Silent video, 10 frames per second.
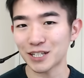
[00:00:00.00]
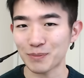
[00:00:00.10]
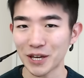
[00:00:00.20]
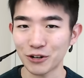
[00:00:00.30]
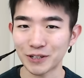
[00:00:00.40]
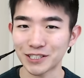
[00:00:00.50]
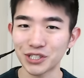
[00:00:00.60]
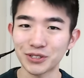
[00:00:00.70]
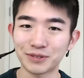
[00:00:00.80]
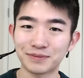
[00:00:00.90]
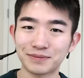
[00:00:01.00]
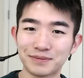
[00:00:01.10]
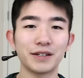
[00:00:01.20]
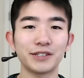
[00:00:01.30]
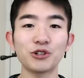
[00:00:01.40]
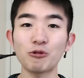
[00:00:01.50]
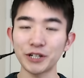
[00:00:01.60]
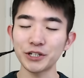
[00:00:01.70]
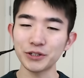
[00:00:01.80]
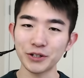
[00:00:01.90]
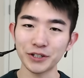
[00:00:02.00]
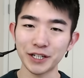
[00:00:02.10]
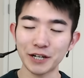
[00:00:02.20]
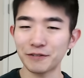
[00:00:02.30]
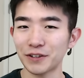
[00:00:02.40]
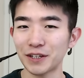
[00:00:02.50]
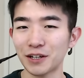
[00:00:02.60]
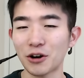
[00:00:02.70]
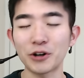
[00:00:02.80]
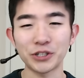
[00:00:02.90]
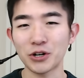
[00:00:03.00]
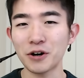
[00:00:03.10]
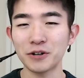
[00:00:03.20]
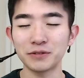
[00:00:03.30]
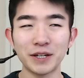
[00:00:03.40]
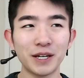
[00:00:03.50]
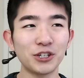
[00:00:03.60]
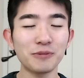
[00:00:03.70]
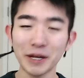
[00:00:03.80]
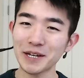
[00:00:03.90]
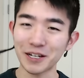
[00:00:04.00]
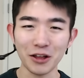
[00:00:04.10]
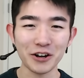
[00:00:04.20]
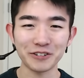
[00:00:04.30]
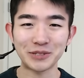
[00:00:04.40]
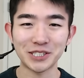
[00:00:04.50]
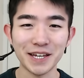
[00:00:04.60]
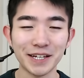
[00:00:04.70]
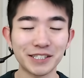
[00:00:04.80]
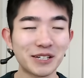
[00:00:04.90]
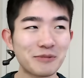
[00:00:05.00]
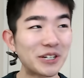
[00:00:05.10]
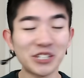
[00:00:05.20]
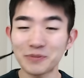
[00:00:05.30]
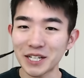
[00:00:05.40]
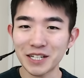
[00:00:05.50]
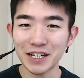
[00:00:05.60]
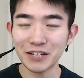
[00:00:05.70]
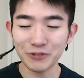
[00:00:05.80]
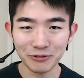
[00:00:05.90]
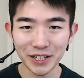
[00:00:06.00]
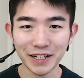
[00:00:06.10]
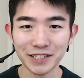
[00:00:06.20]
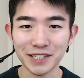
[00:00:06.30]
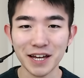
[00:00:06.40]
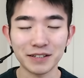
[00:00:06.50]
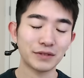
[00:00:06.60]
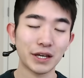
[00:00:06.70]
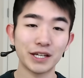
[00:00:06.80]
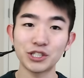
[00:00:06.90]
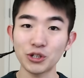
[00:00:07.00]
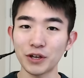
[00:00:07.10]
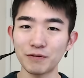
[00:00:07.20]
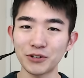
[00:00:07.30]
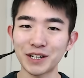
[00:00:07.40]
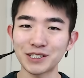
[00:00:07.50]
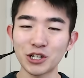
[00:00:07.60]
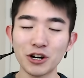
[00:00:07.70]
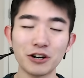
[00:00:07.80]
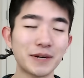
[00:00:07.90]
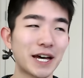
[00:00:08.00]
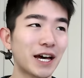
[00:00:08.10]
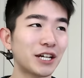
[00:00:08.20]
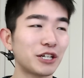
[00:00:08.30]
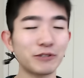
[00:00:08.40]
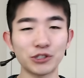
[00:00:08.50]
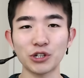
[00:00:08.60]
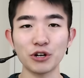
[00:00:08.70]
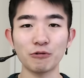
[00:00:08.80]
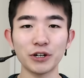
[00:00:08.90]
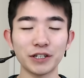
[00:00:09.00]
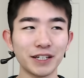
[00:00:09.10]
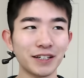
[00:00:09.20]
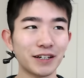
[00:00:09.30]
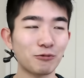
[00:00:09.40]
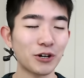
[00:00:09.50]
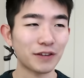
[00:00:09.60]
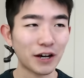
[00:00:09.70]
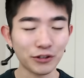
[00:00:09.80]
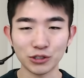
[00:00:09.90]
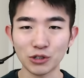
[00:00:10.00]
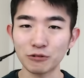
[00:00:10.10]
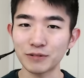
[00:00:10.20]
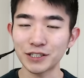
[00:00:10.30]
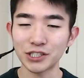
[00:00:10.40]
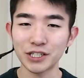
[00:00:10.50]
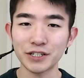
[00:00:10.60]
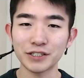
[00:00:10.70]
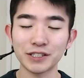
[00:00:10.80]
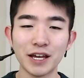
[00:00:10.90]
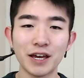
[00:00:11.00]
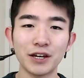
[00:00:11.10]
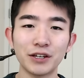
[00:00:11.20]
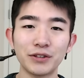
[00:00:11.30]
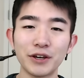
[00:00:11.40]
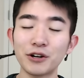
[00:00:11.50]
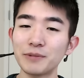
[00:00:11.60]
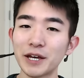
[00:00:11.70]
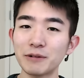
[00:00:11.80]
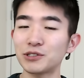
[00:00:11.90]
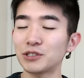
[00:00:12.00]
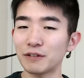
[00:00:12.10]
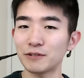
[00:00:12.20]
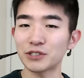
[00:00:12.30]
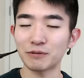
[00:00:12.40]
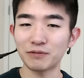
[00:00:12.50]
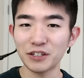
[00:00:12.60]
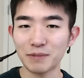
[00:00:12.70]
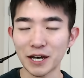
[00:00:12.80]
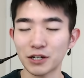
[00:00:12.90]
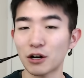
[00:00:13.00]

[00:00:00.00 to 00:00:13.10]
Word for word: a paid one too. So when you're learning everything on your own, you might make a lot of mistakes, but you might not even realize that. So if you get a job and if you start working with other software engineers, they'll be able to give you some feedback